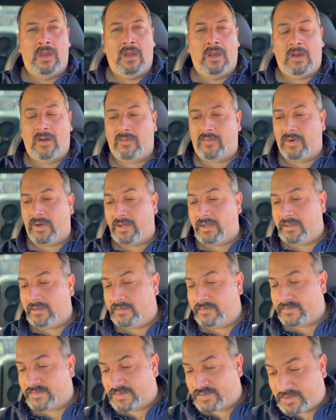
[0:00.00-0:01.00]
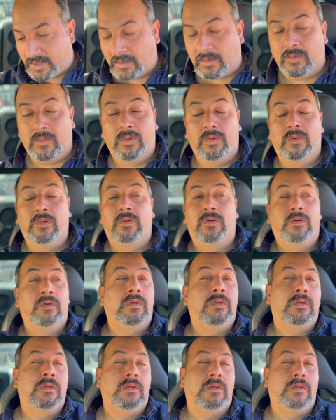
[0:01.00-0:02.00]
All right, so
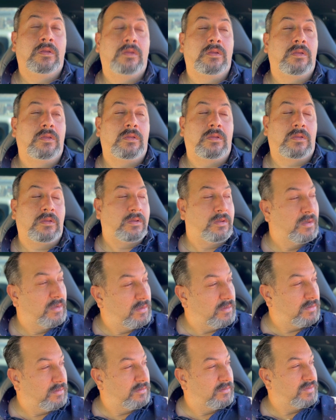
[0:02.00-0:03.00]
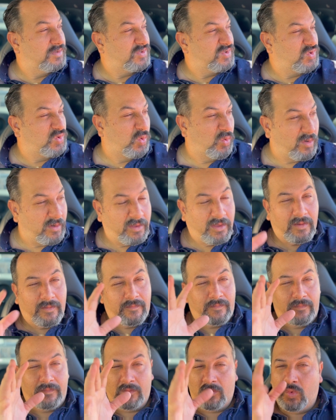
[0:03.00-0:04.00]
good, sort
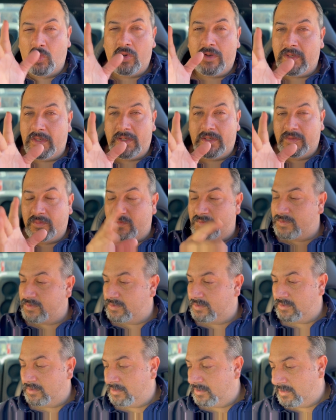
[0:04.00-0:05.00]
of good news.